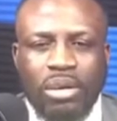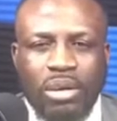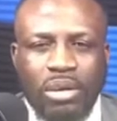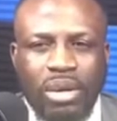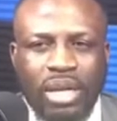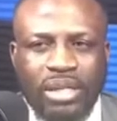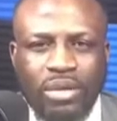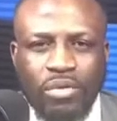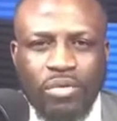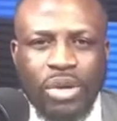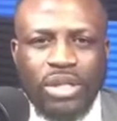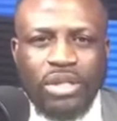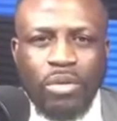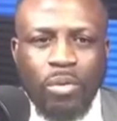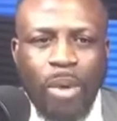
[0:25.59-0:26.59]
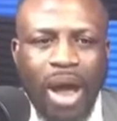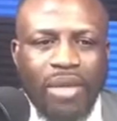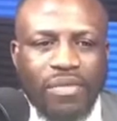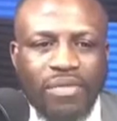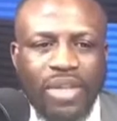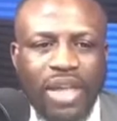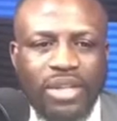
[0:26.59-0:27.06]
There's a reason why
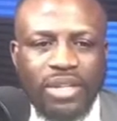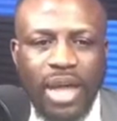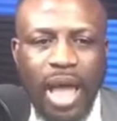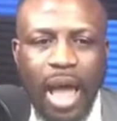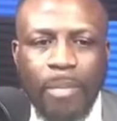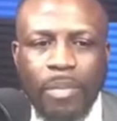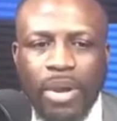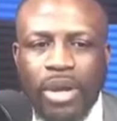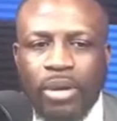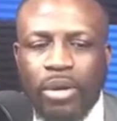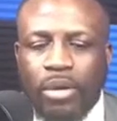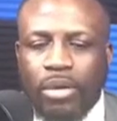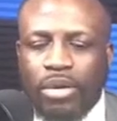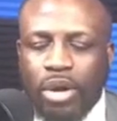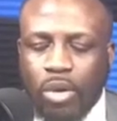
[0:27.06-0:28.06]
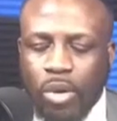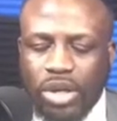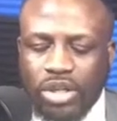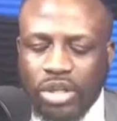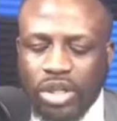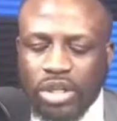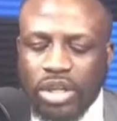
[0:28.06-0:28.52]
things happen. The
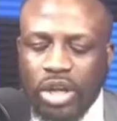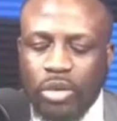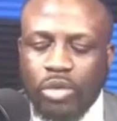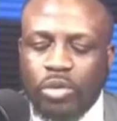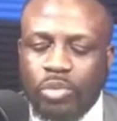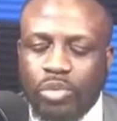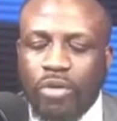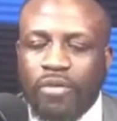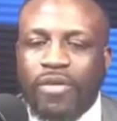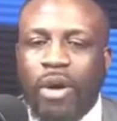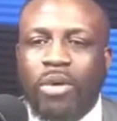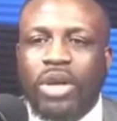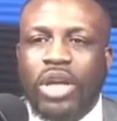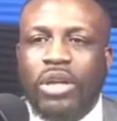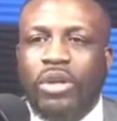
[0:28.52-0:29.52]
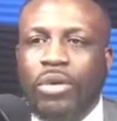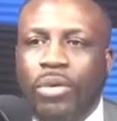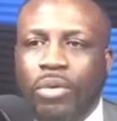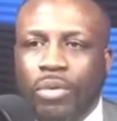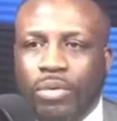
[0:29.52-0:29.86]
question is, who's provoking who?